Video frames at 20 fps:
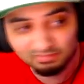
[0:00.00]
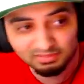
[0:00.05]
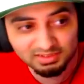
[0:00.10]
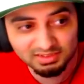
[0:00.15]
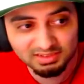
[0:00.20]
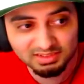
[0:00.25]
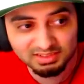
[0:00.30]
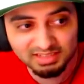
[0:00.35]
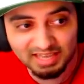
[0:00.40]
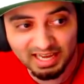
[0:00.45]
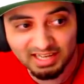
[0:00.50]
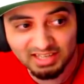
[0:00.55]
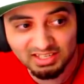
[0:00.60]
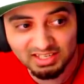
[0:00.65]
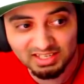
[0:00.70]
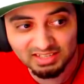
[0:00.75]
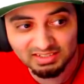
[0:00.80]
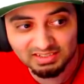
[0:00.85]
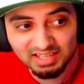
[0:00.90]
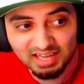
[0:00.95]
ten
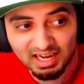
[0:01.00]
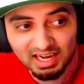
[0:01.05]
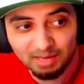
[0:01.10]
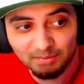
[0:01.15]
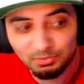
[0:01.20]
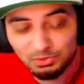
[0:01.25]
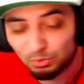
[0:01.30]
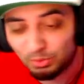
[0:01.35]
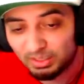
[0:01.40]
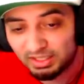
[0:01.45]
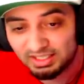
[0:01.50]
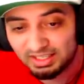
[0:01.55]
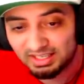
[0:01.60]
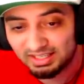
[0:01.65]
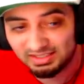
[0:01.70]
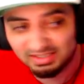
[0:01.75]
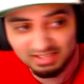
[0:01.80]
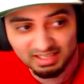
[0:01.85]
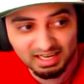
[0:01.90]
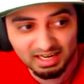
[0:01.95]
years time, twenty years
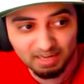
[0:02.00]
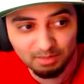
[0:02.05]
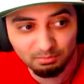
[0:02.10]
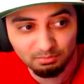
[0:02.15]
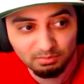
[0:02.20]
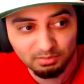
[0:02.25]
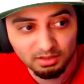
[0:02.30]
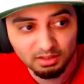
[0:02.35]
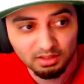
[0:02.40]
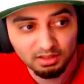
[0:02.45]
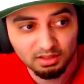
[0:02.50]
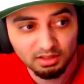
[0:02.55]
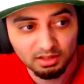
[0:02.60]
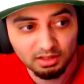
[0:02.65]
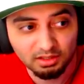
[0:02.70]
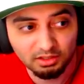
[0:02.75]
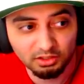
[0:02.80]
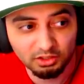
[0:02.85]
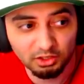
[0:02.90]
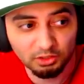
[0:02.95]
time,
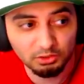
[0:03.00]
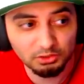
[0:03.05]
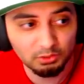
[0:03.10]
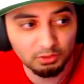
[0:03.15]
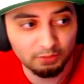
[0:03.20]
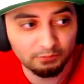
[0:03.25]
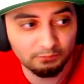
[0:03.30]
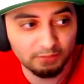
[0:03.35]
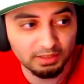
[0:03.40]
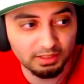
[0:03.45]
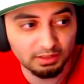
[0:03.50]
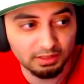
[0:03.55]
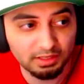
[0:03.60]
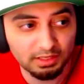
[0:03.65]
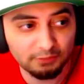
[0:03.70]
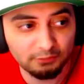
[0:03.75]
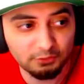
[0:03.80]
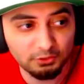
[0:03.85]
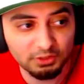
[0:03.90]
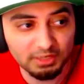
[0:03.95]
you know. So I think
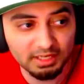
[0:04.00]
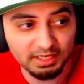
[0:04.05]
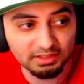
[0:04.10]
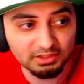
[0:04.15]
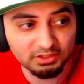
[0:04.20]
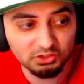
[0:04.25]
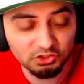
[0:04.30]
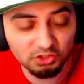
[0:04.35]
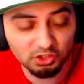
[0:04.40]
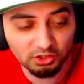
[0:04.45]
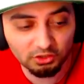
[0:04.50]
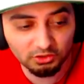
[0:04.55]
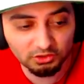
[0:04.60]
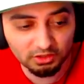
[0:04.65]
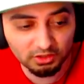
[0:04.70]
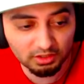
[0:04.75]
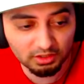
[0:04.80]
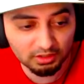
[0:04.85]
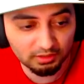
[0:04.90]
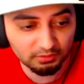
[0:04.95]
if you get the
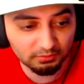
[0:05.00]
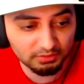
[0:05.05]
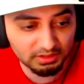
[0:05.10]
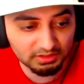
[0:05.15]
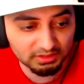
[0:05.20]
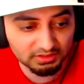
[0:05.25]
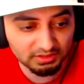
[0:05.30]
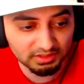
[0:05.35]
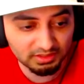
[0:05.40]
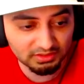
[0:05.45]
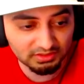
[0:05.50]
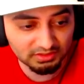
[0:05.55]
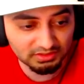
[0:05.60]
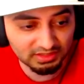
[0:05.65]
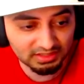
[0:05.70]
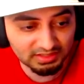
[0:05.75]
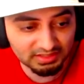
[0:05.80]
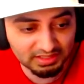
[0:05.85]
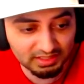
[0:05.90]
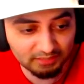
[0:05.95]
Charizard out of these tins,
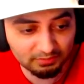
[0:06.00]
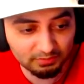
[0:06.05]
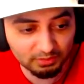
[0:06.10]
it's definitely